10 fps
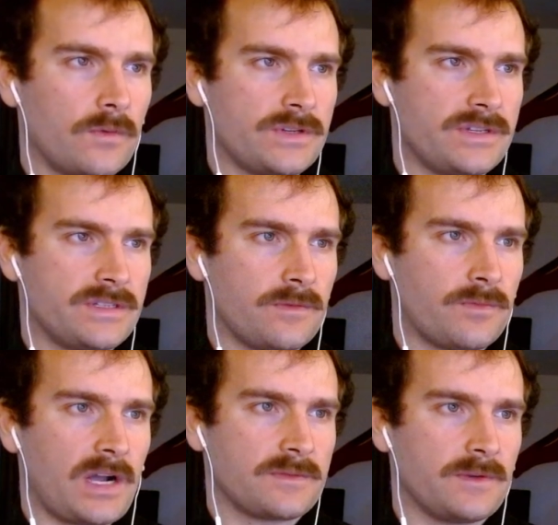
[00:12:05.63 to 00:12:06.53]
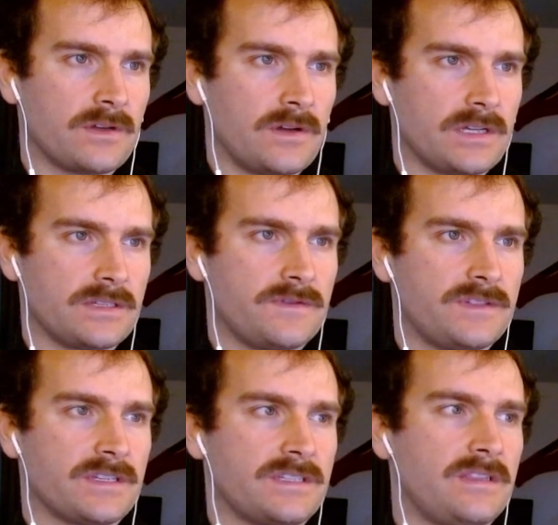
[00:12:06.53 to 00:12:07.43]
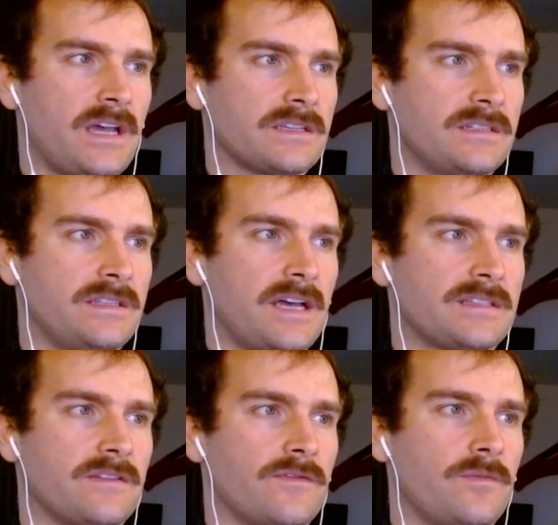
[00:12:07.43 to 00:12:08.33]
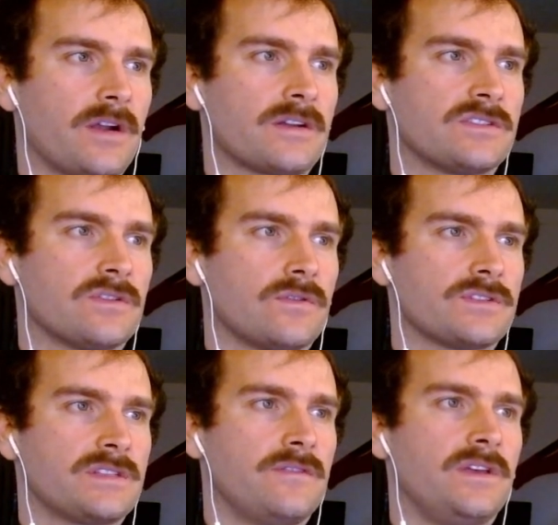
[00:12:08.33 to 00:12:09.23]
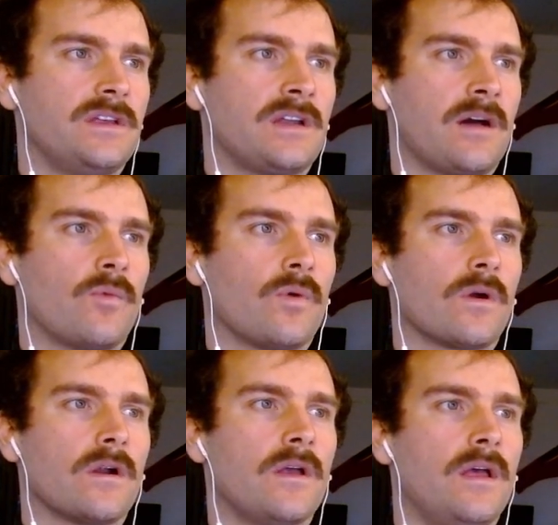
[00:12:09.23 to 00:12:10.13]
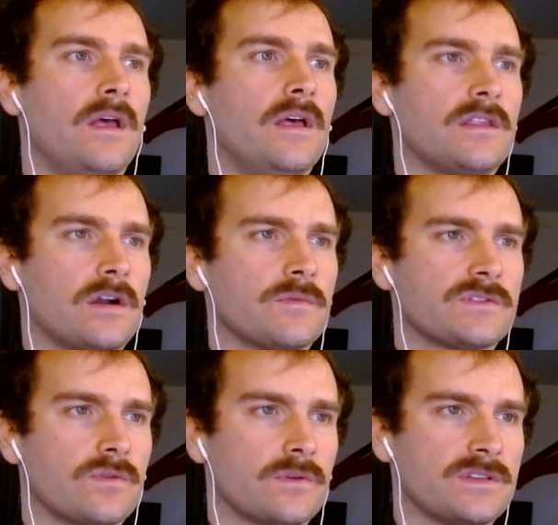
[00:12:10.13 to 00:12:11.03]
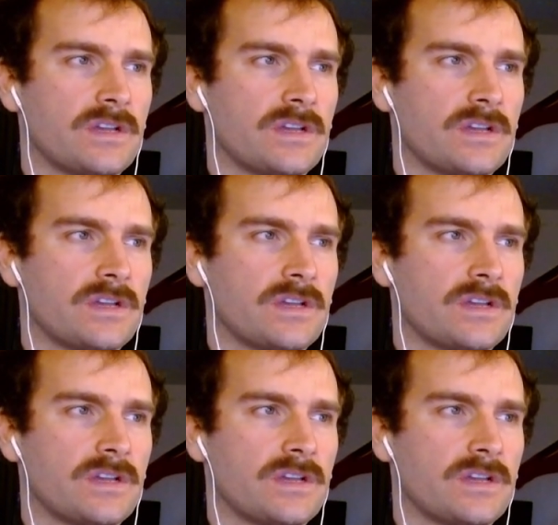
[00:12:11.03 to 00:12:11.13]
which is the proximate cause of 60,000 deaths of American soldiers in the Vietnam War, that almost tore